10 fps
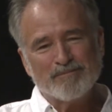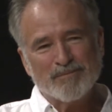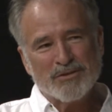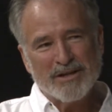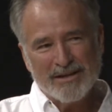
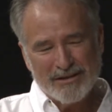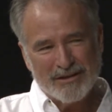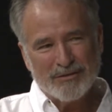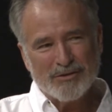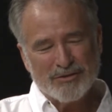take on
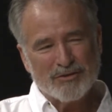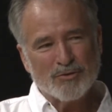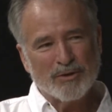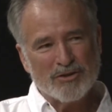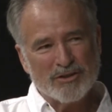this
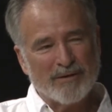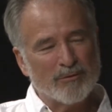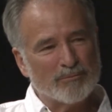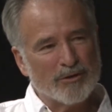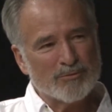situation, have been
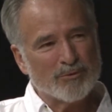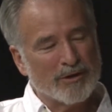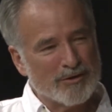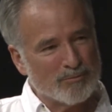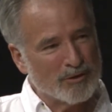much more
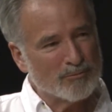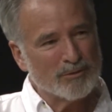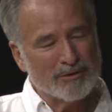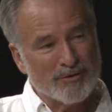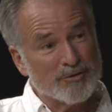
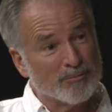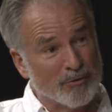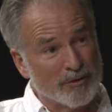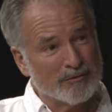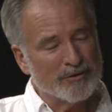hospitable and
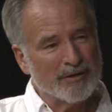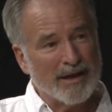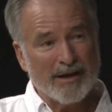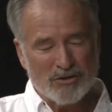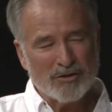supportive, and the
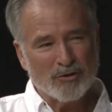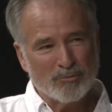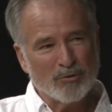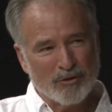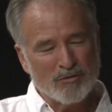action at the
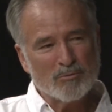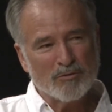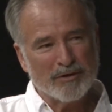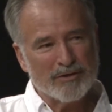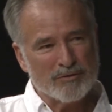Board of
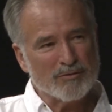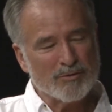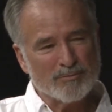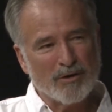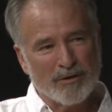Supervisors was
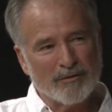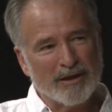part of that.